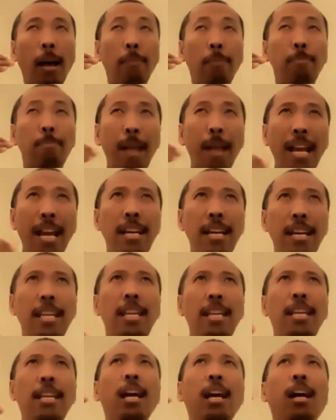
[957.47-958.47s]

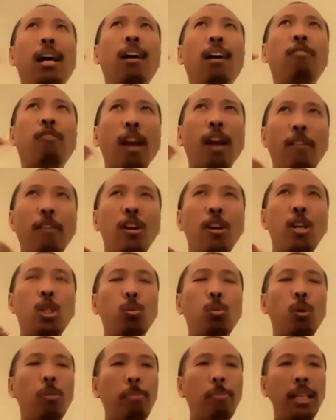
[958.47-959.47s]
many references
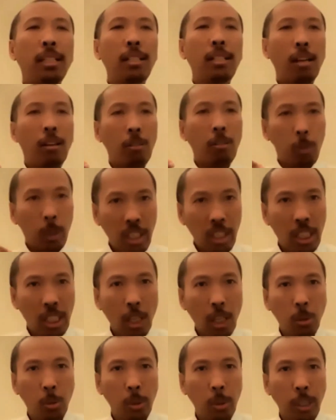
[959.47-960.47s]
were made with
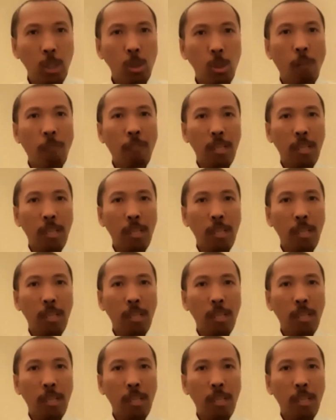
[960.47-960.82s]
regard to the issue of